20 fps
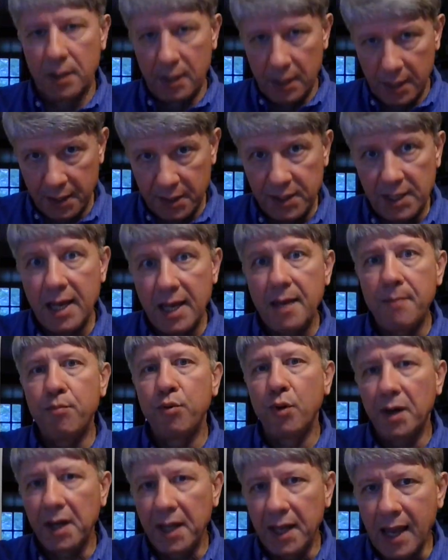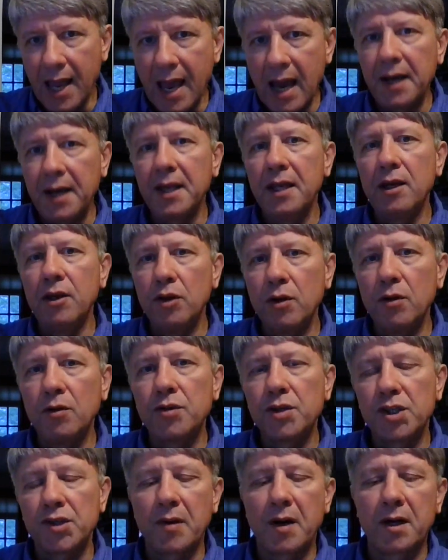Is he putting any new
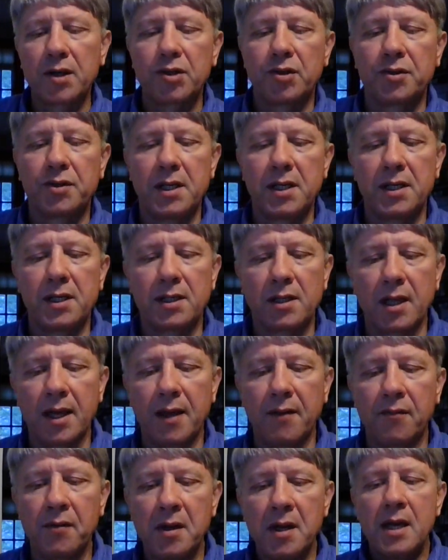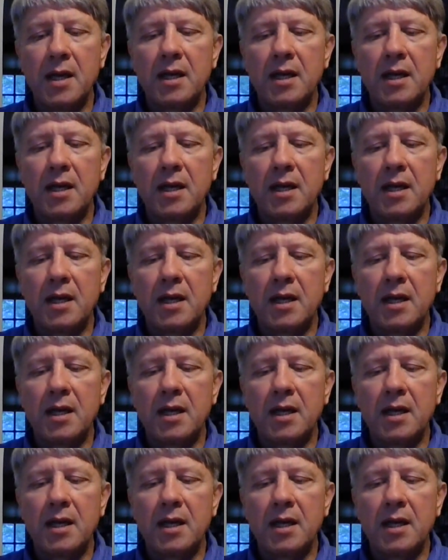structures in his life?